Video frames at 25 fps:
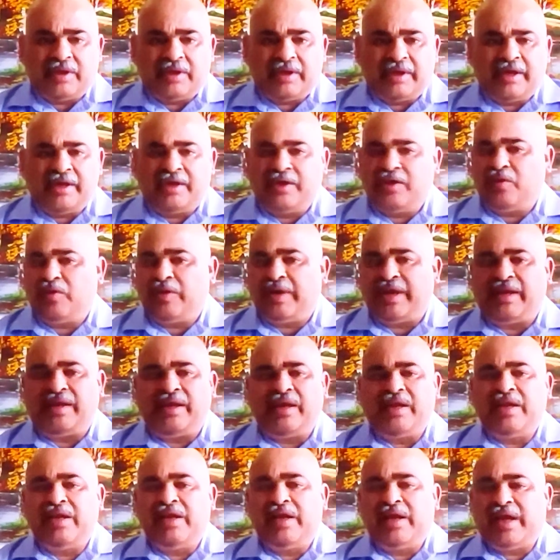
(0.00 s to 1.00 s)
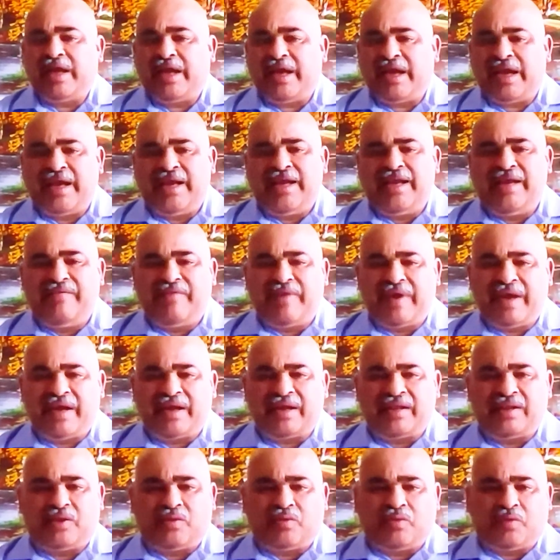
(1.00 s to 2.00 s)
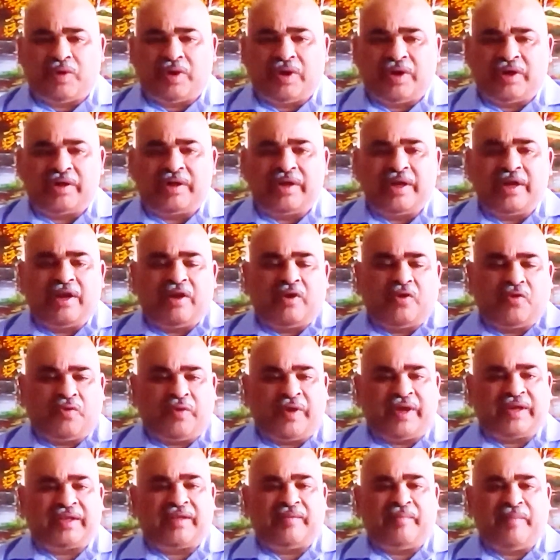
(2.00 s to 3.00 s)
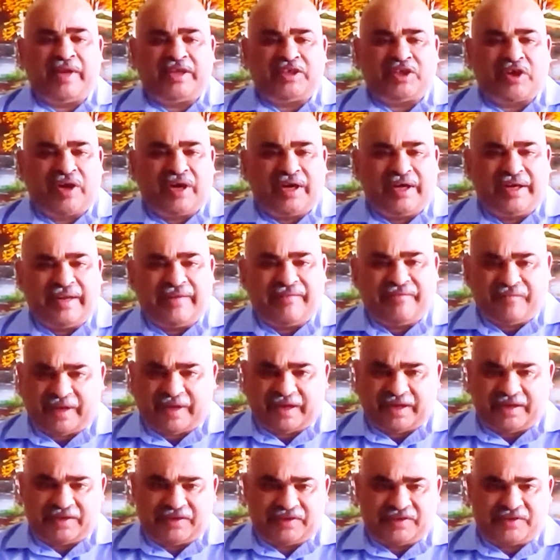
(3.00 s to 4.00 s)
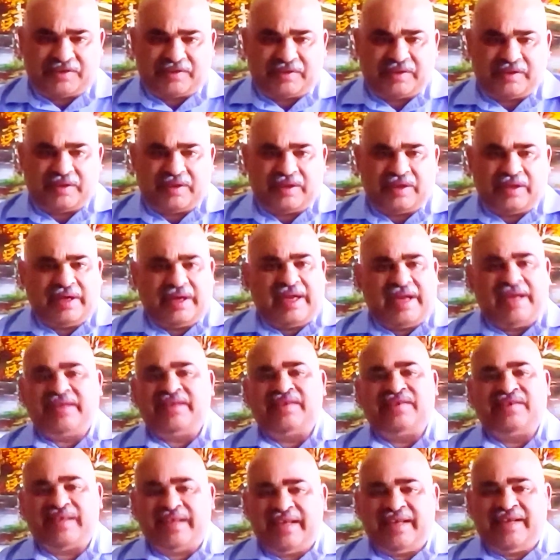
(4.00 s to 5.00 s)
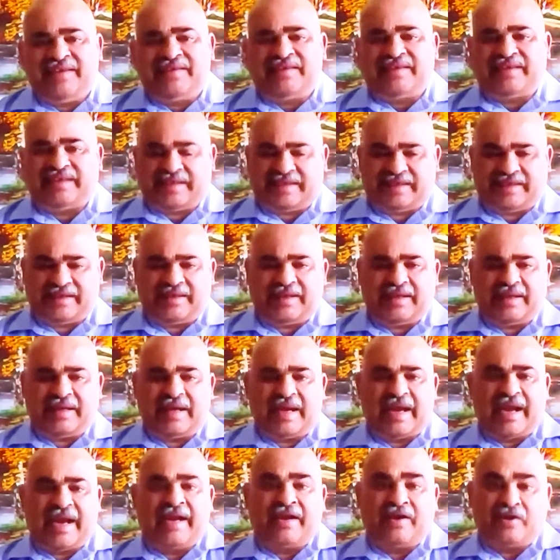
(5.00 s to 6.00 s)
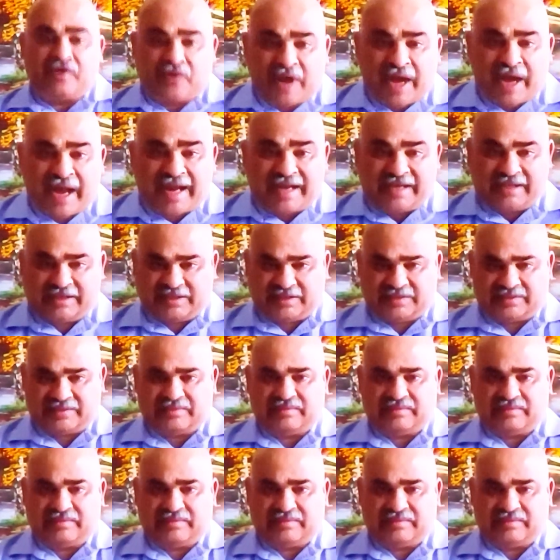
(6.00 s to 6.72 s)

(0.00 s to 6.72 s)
including anywhere in the world where the majority feels it is easy and right